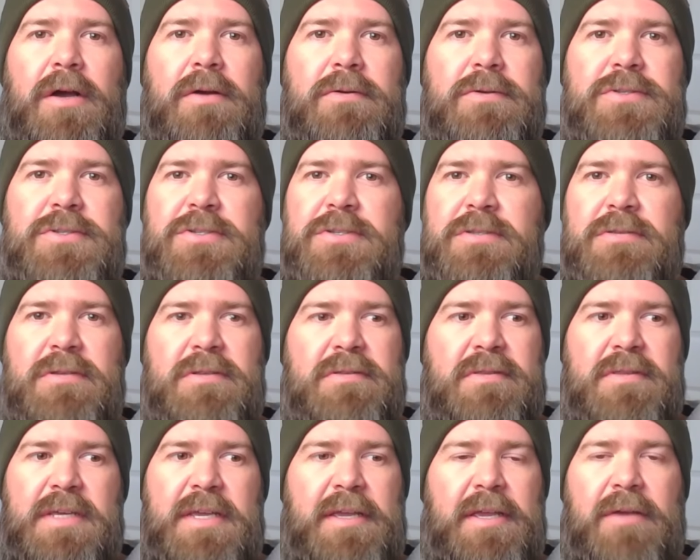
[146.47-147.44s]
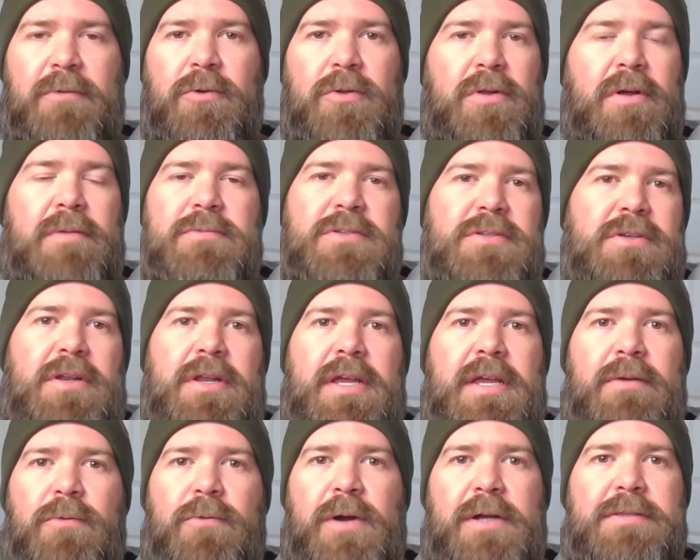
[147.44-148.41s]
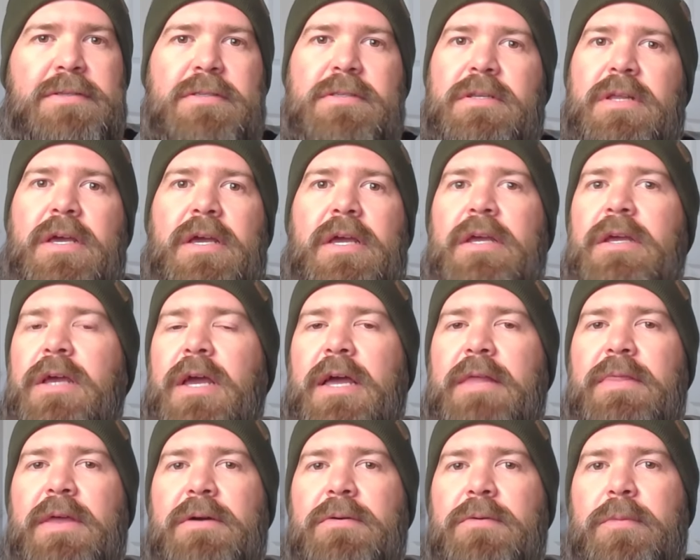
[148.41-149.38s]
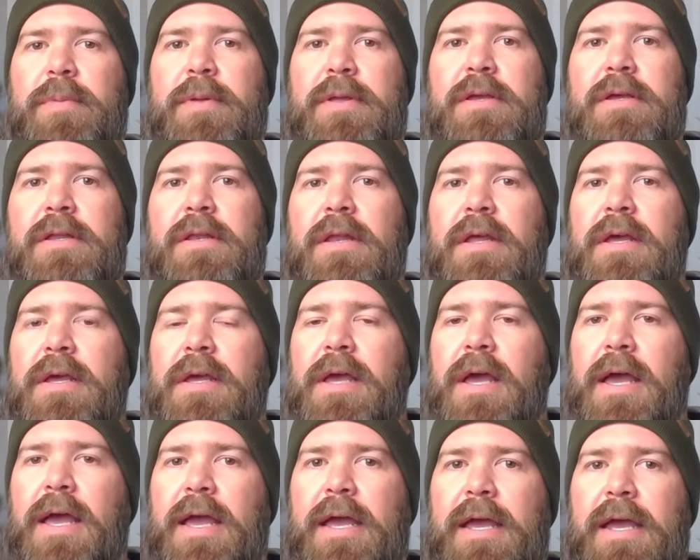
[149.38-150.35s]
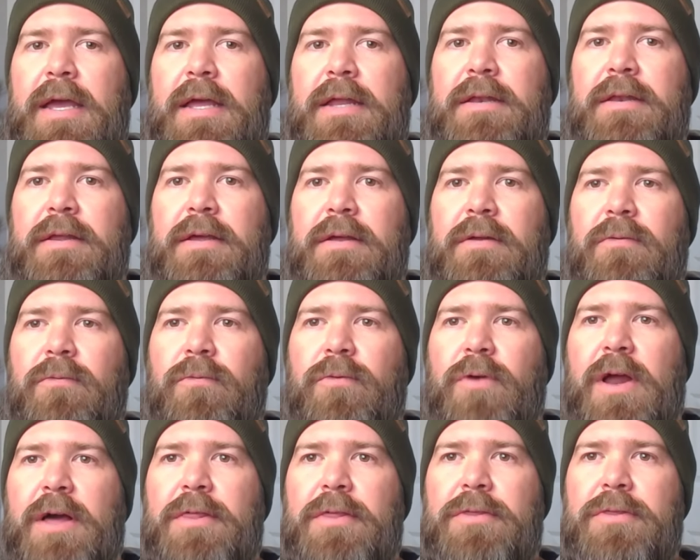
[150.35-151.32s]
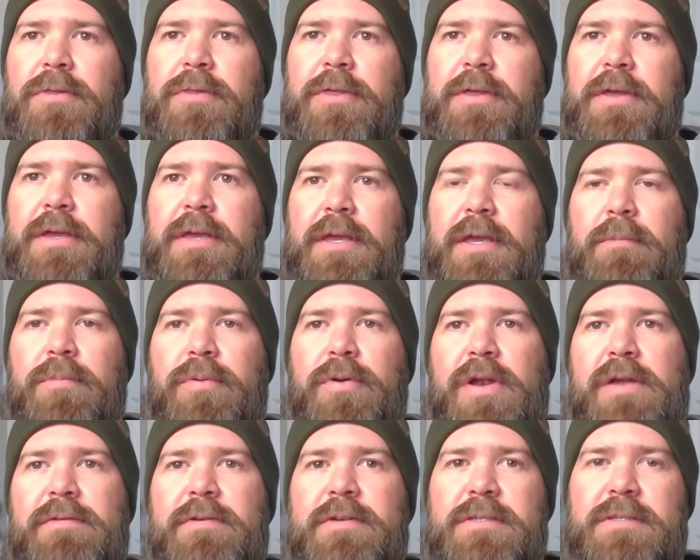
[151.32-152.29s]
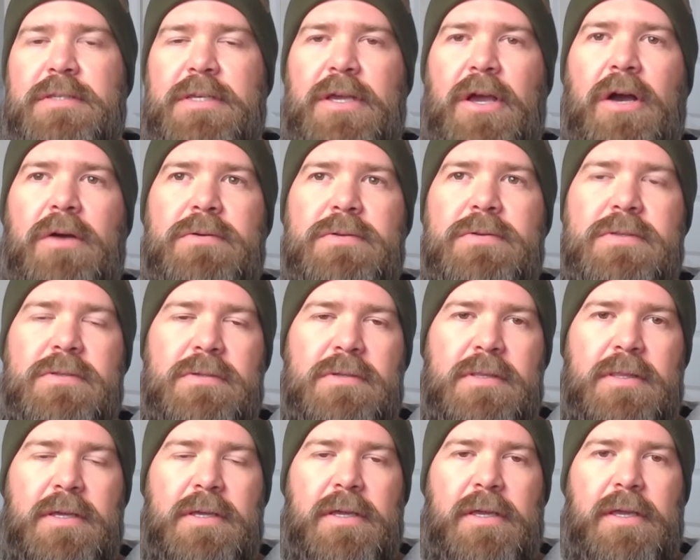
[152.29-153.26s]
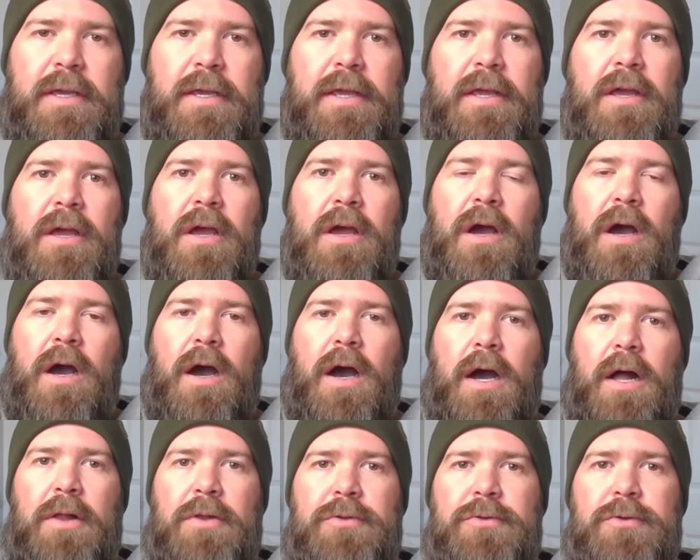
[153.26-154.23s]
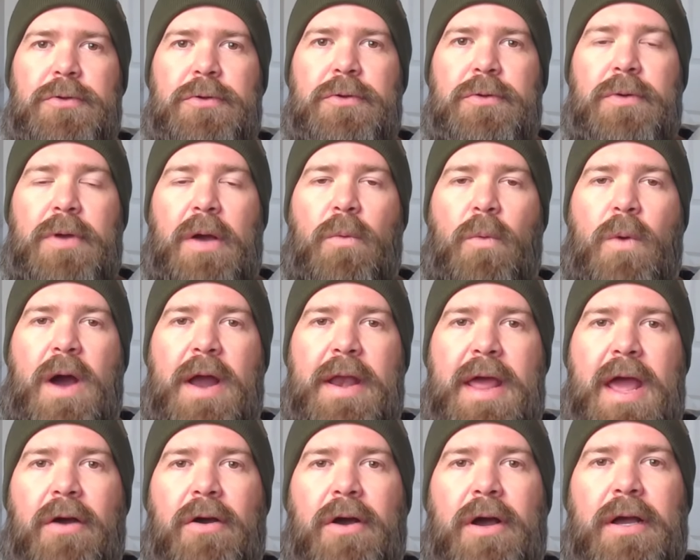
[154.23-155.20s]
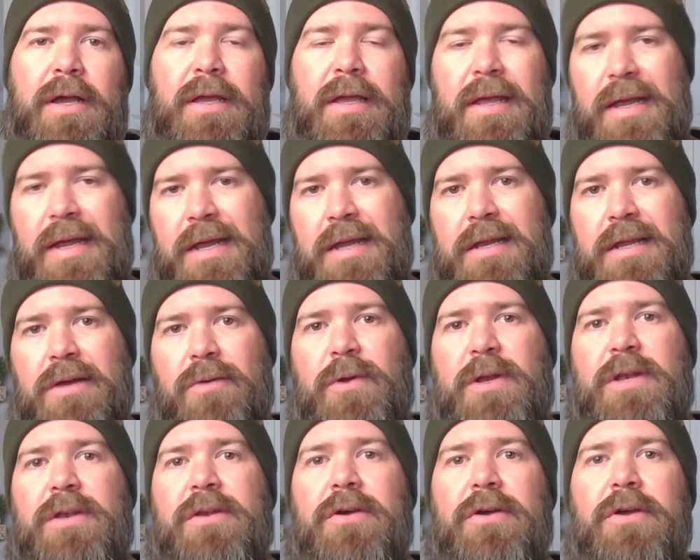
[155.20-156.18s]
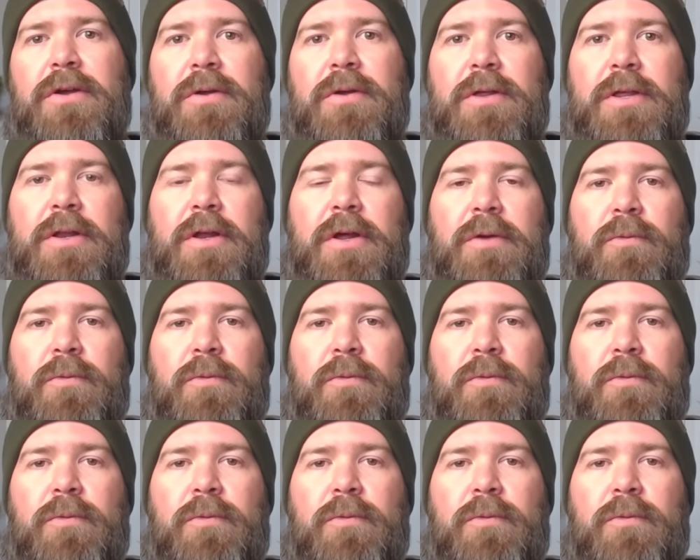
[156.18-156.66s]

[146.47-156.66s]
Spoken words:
I was just thinking, well, I'm just going to eat once today and that would be it. And rather than thinking previously, I was sort of thinking, I'll do a 1 hour eating window. You